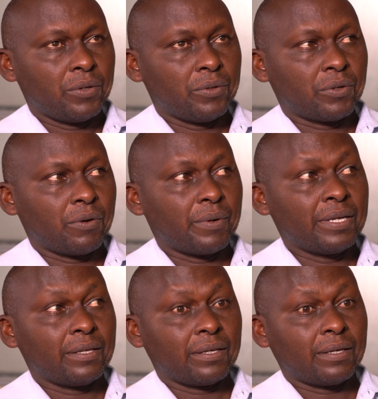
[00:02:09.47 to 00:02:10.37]
You know,
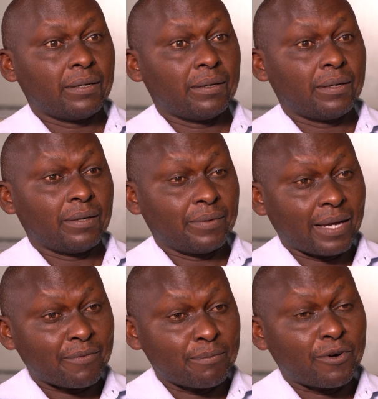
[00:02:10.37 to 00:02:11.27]
when we
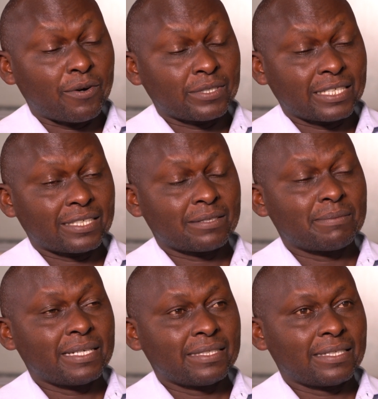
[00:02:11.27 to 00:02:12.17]
have more
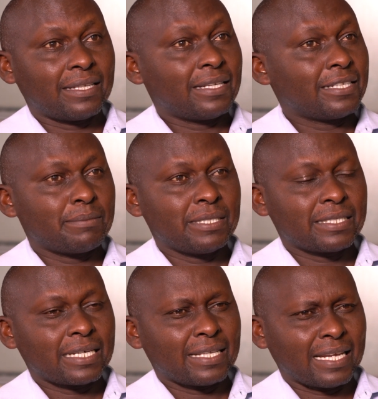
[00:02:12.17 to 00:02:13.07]
settlements, then it
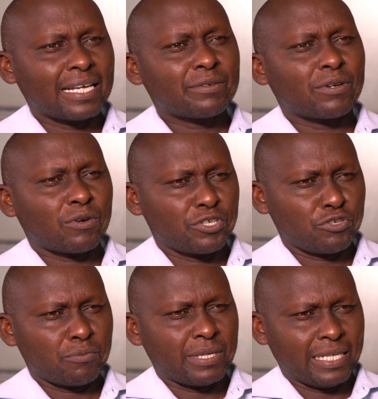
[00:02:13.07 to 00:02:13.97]
means that the land will
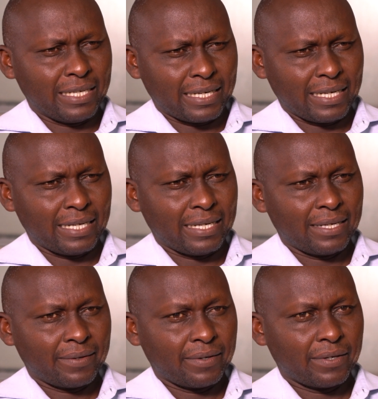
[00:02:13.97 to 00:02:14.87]
continue to be degraded.
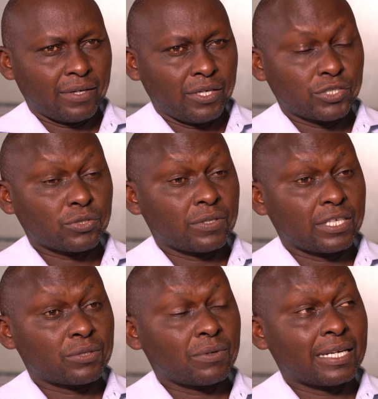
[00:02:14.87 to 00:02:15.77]
So
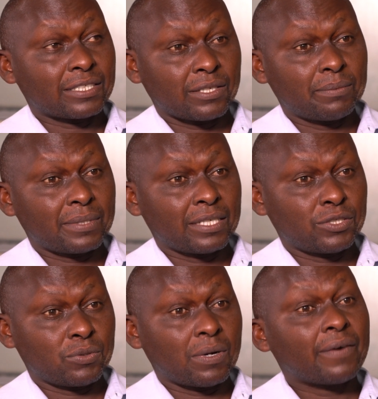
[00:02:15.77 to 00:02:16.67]
the tool has helped
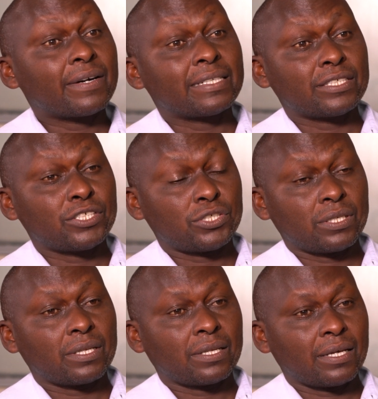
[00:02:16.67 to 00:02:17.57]
us to have a
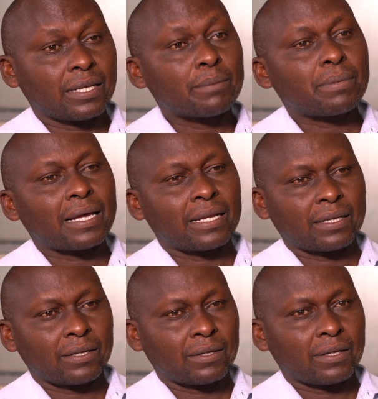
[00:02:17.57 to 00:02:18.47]
decision and a plan
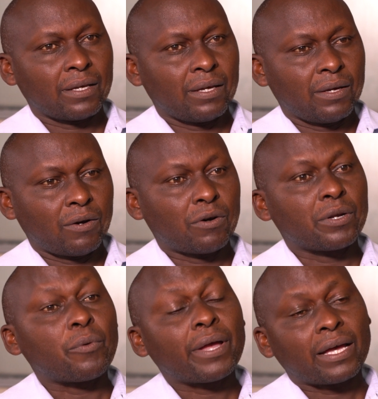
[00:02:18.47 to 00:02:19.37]

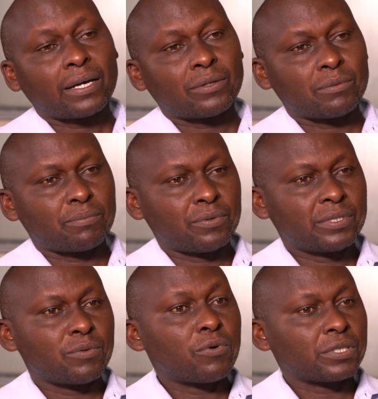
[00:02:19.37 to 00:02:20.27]
on where to
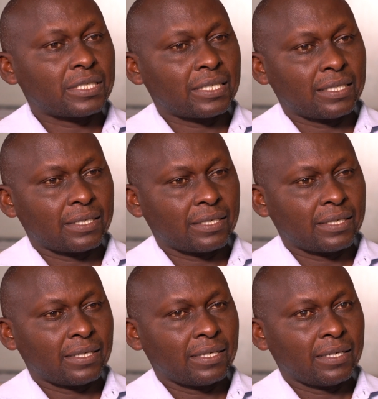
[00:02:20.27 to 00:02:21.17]
put what
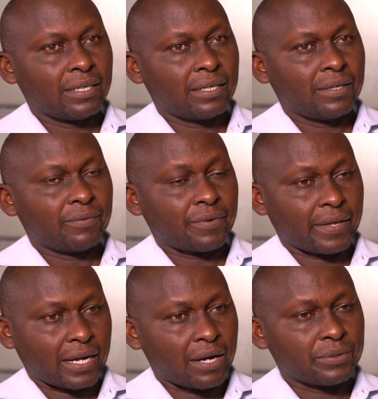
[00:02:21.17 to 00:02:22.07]
for
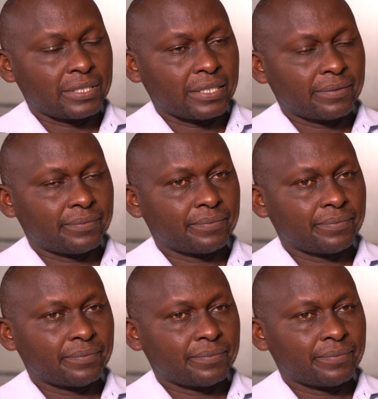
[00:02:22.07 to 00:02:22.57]
the county.